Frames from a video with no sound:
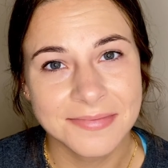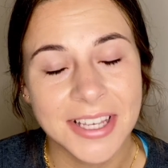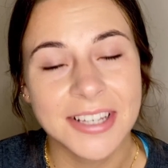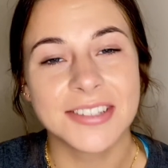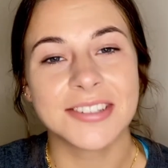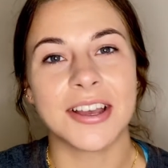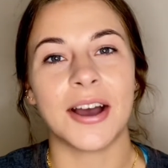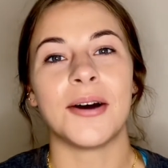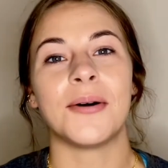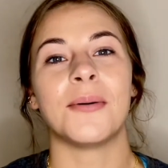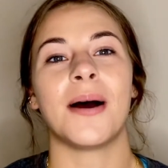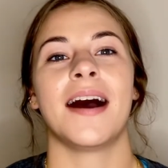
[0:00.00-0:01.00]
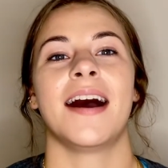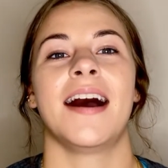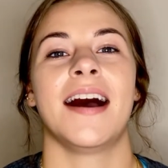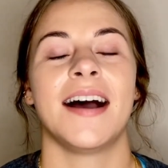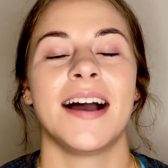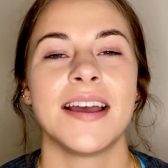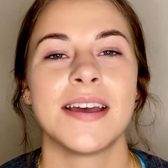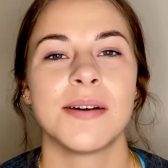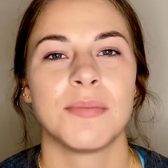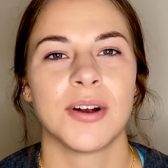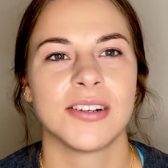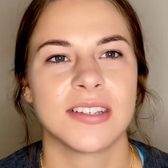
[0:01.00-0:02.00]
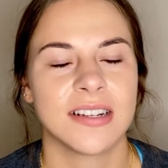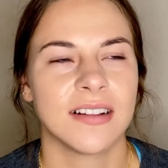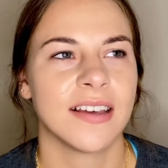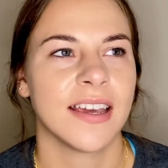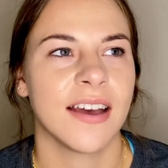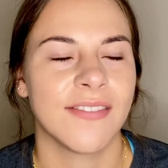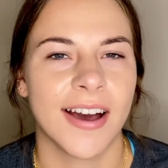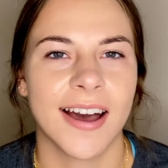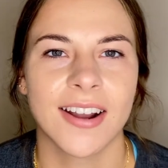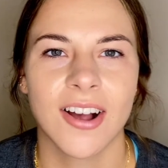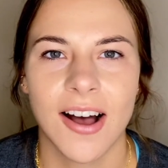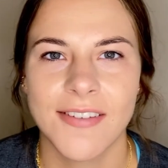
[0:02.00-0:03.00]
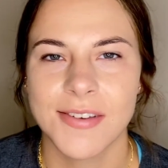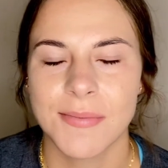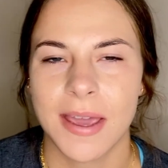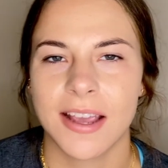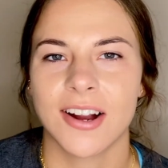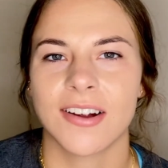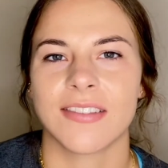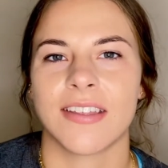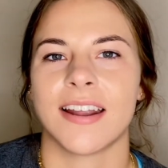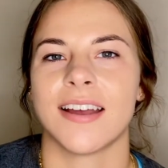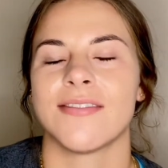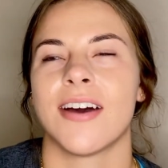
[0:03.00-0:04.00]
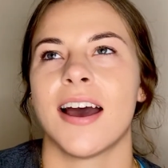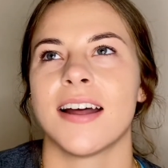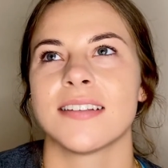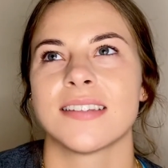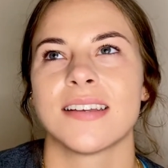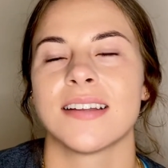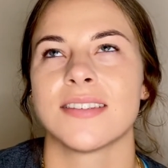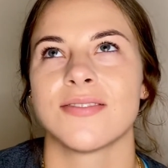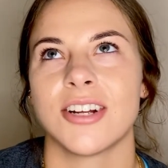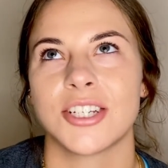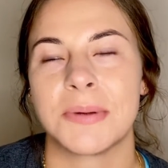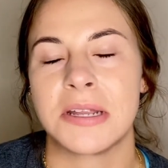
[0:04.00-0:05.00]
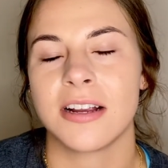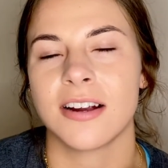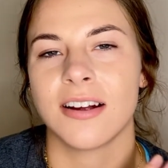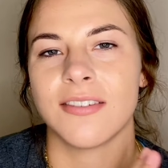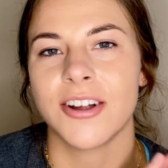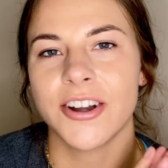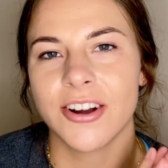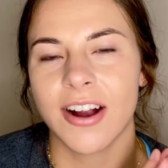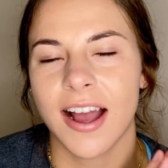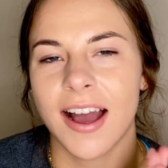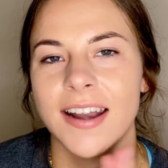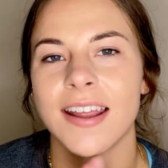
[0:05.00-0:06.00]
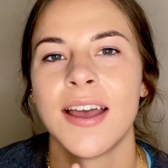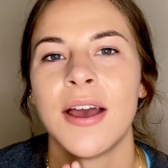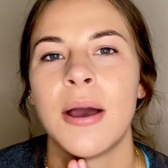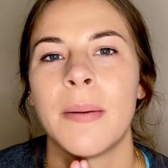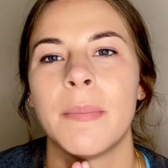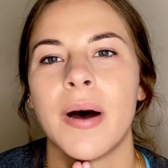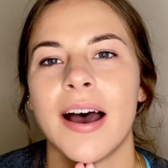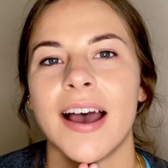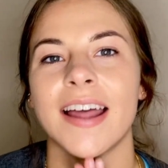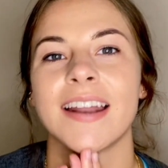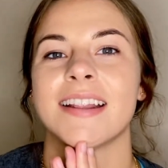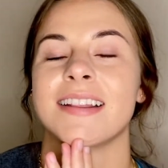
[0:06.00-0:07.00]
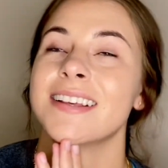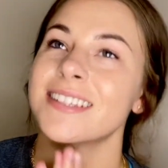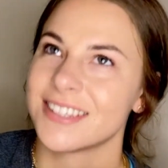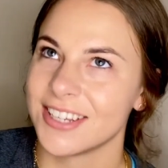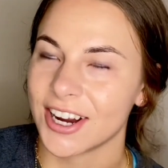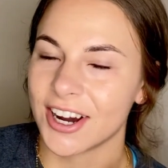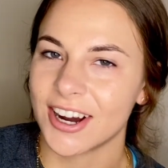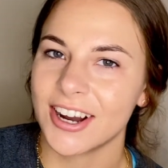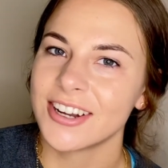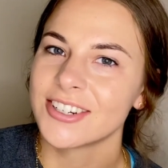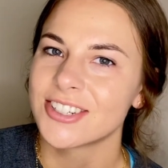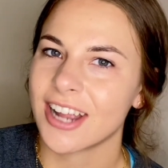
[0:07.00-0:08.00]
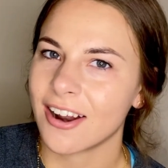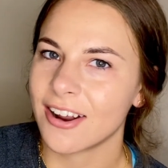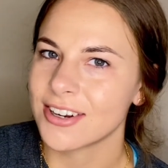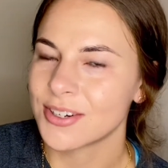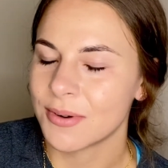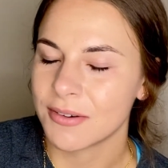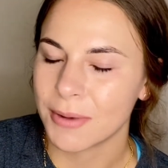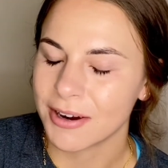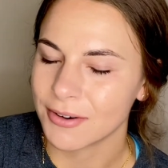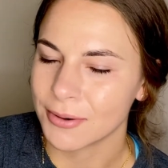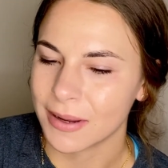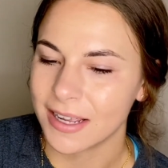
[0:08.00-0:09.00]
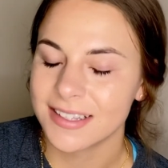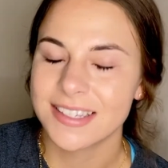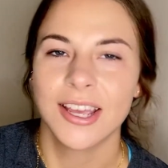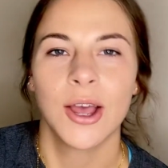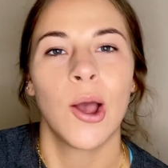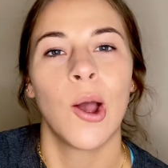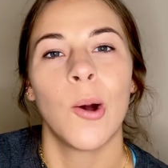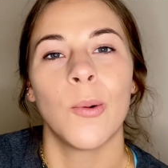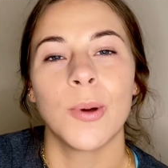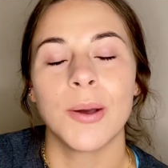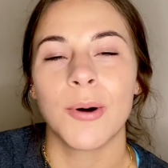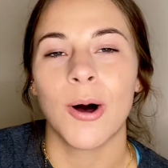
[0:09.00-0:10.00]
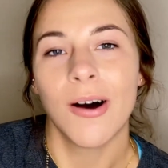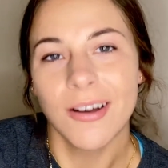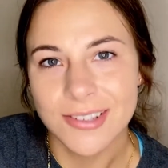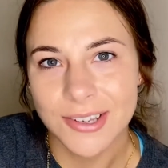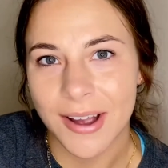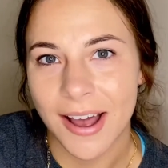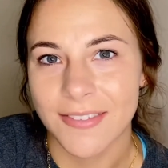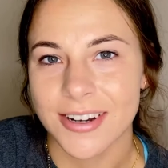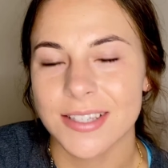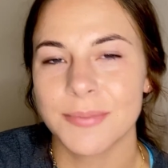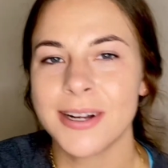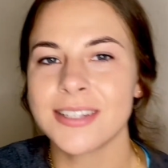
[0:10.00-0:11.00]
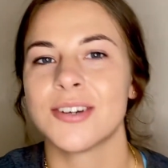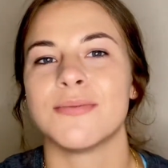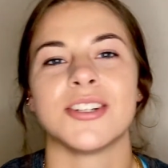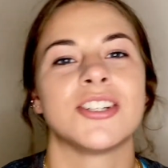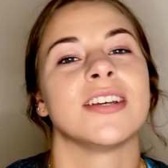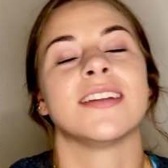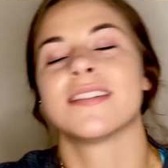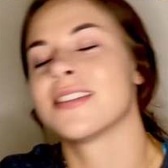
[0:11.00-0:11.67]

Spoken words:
So I personally have had a coffee maker that I've had since freshman year of undergrad. But this year, shout out to one of my roommates, we will also have an espresso machine.